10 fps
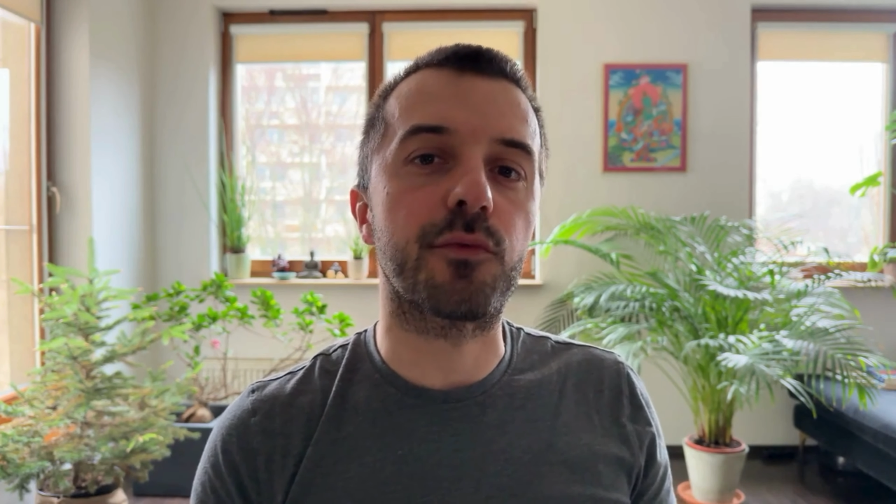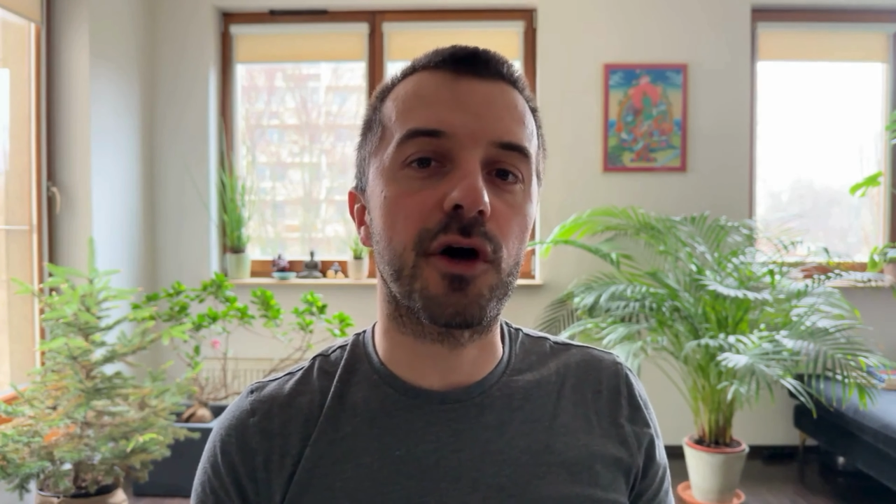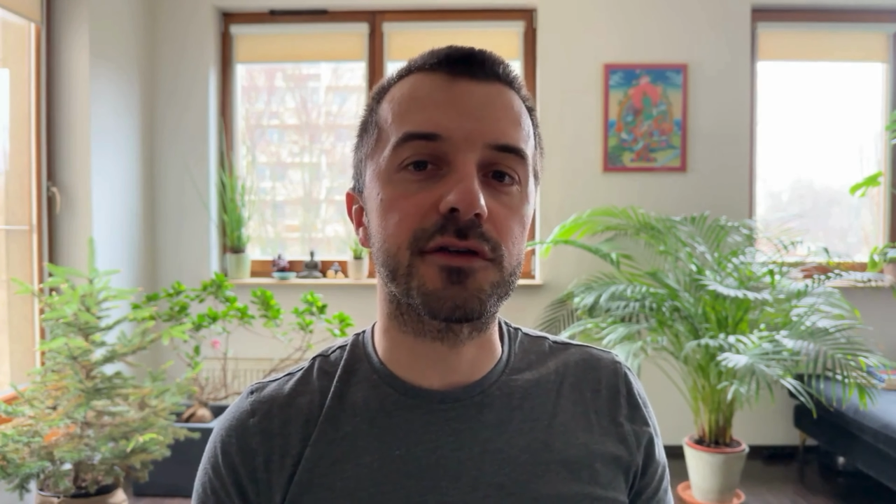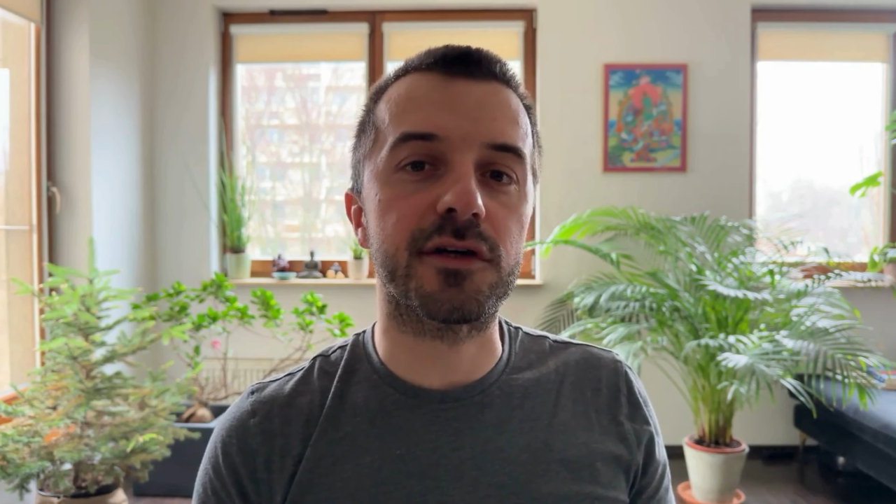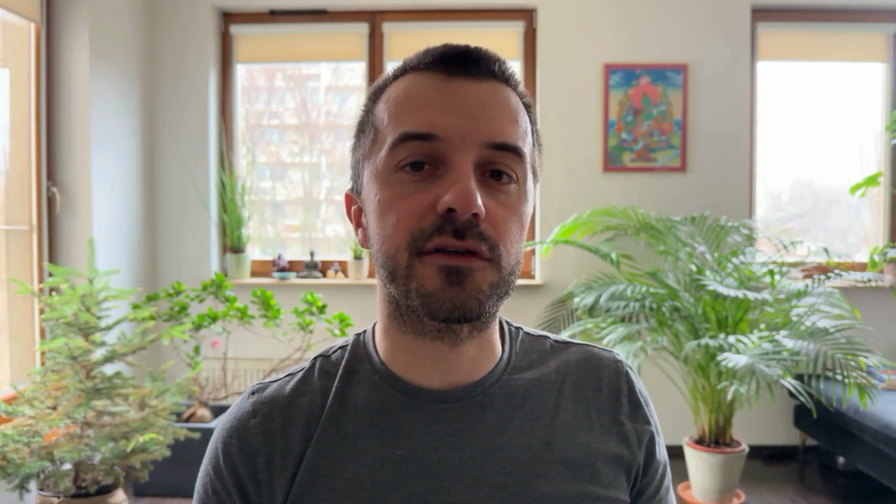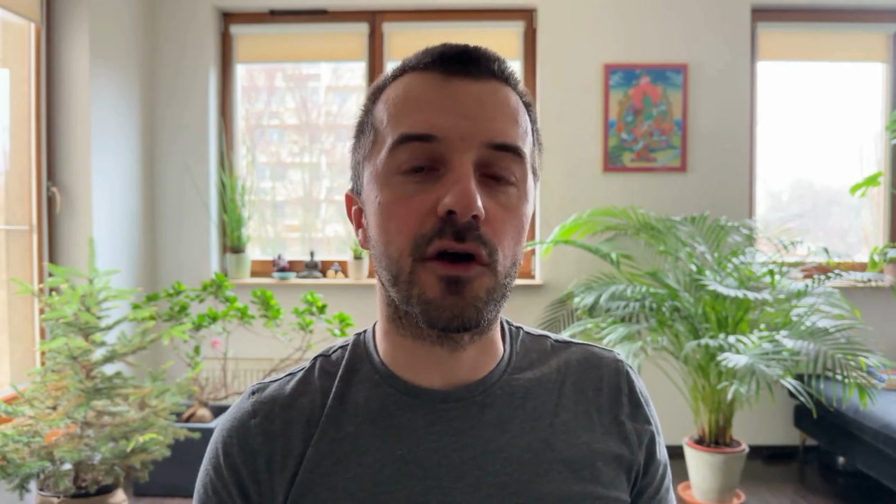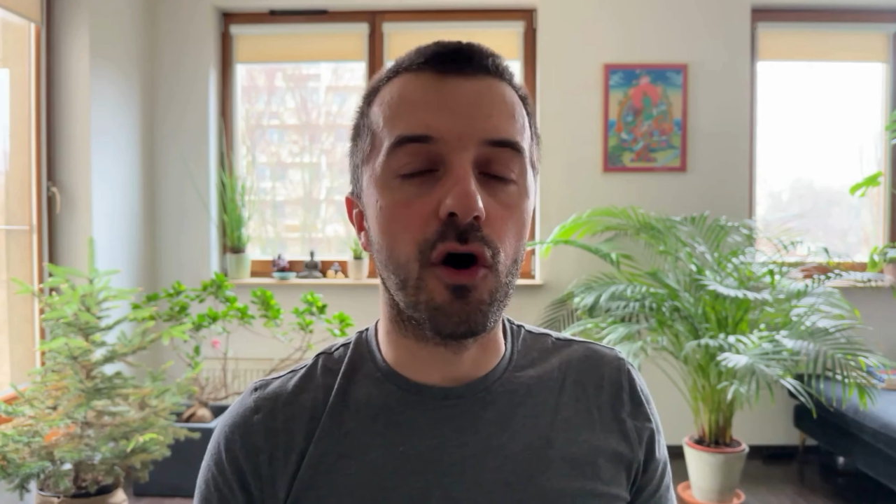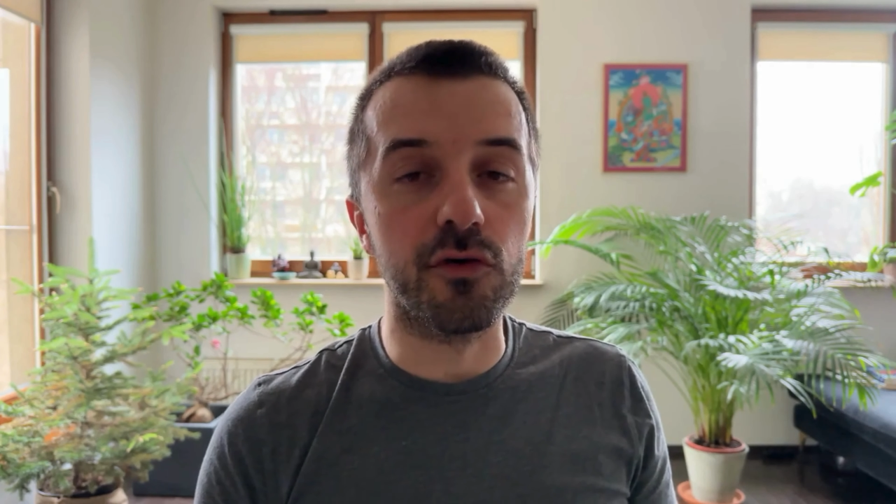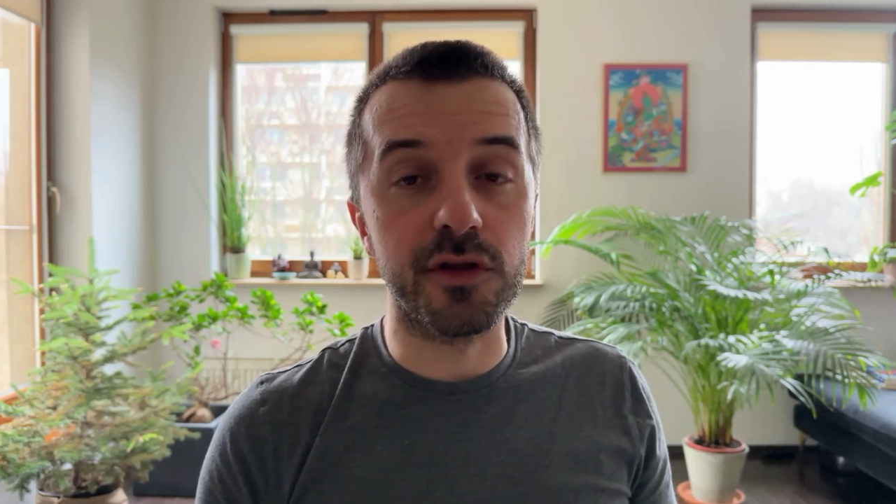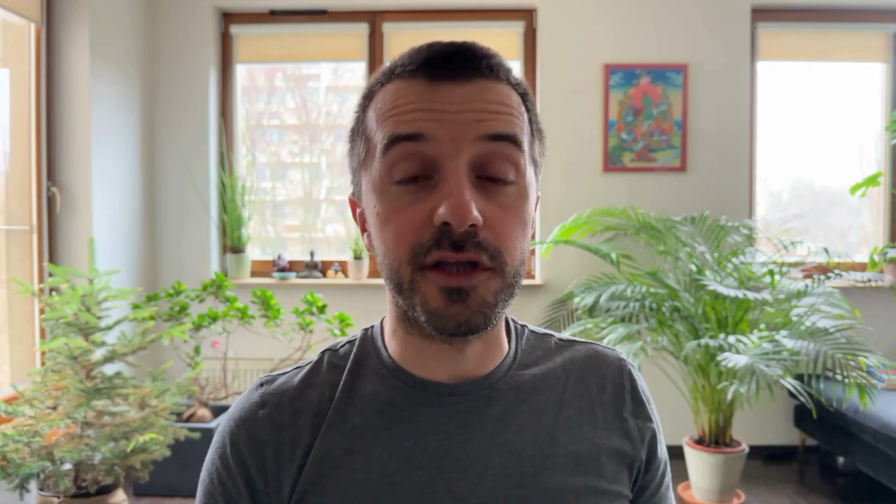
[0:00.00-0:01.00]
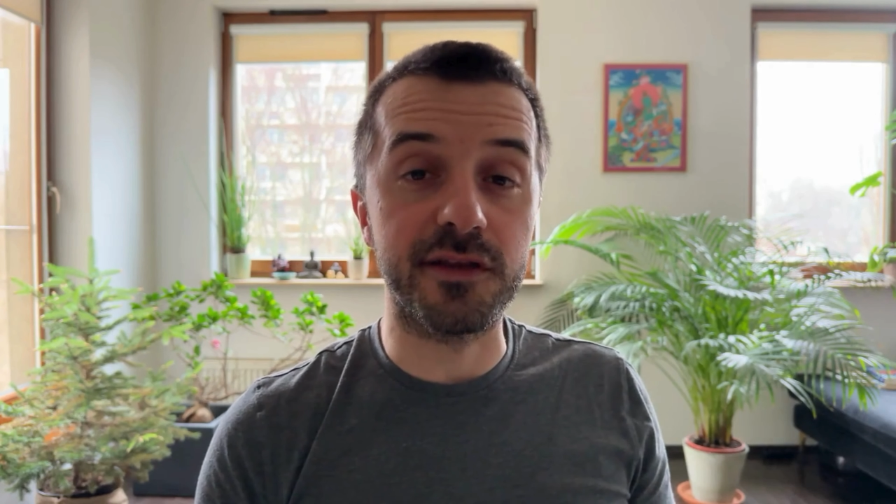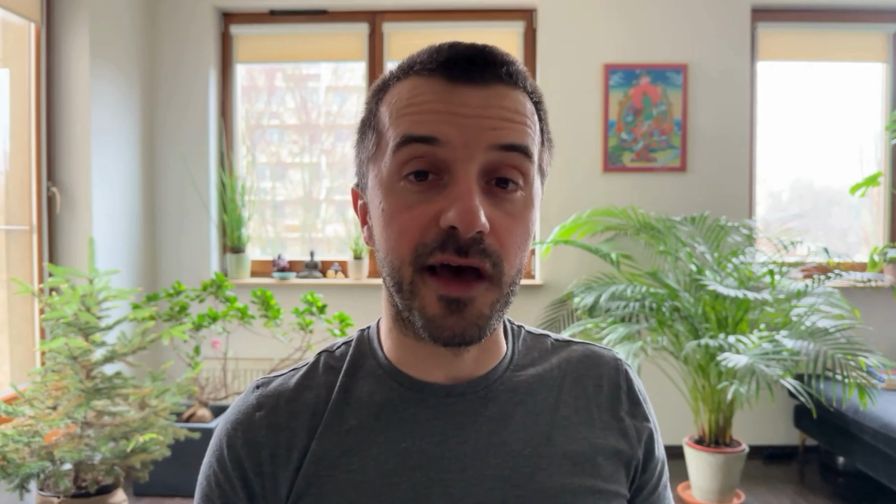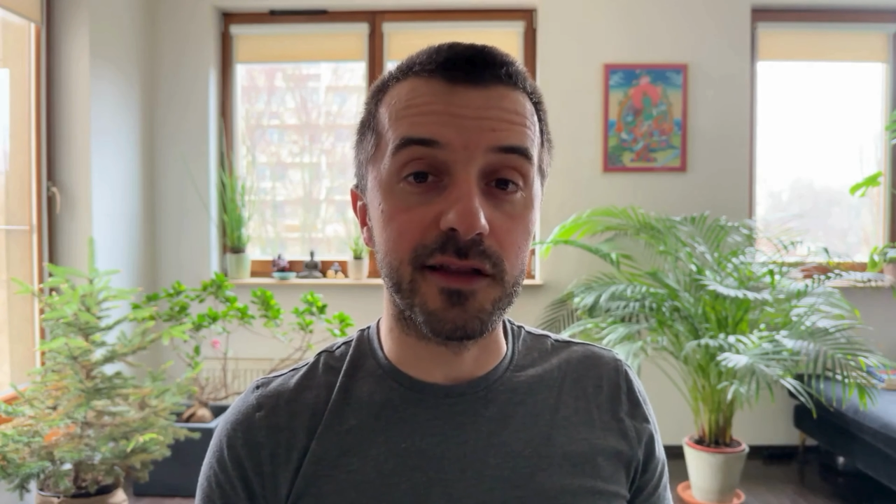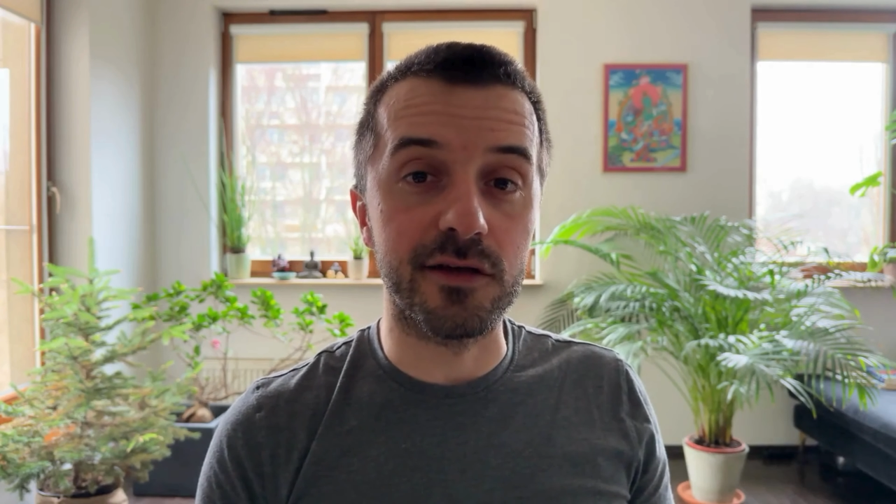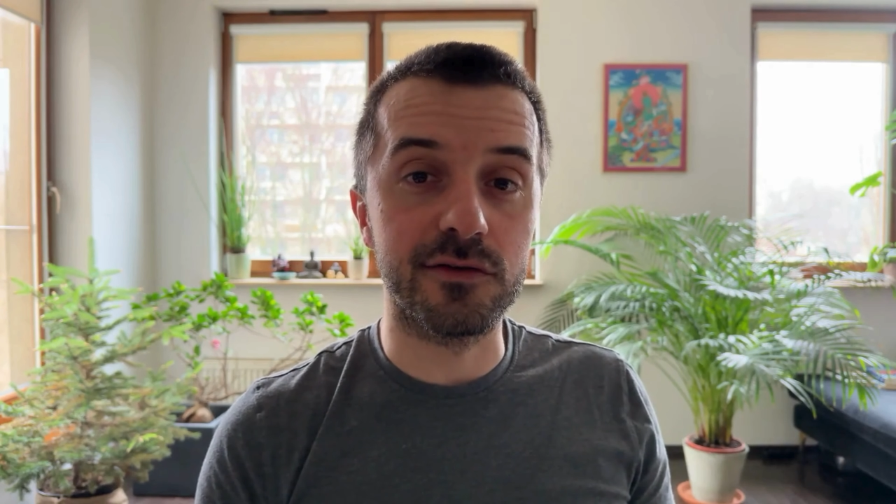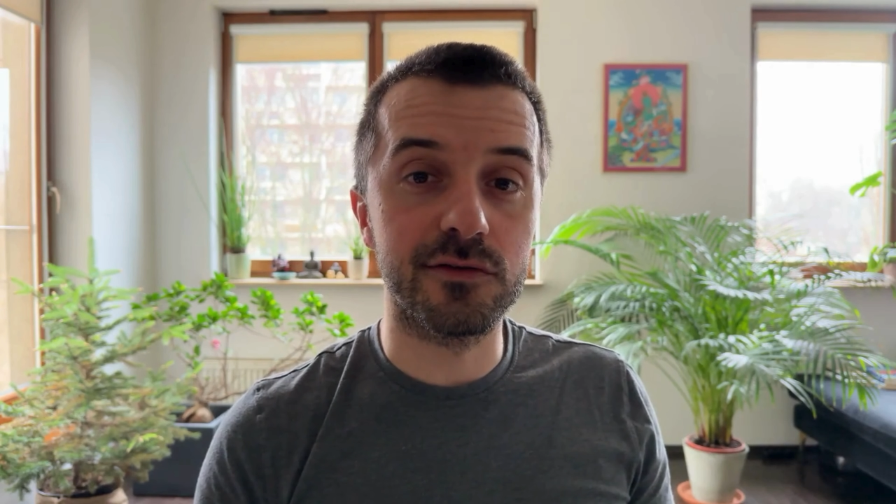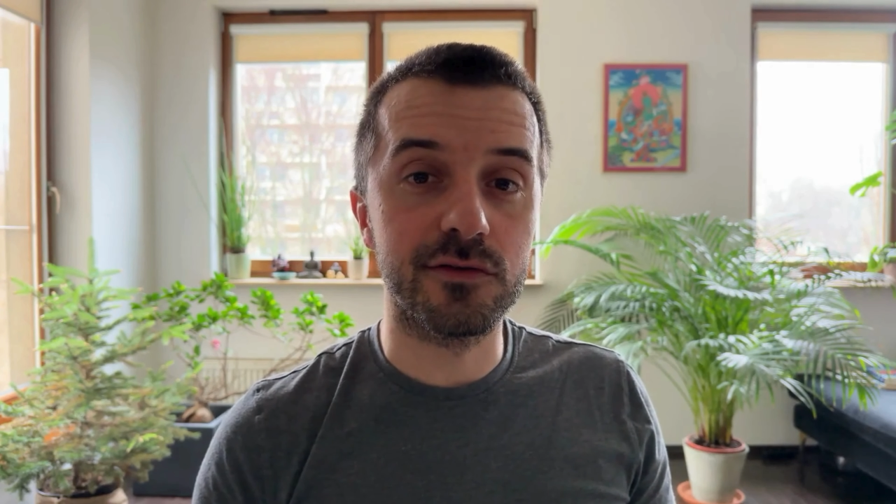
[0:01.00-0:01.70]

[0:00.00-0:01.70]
product, only then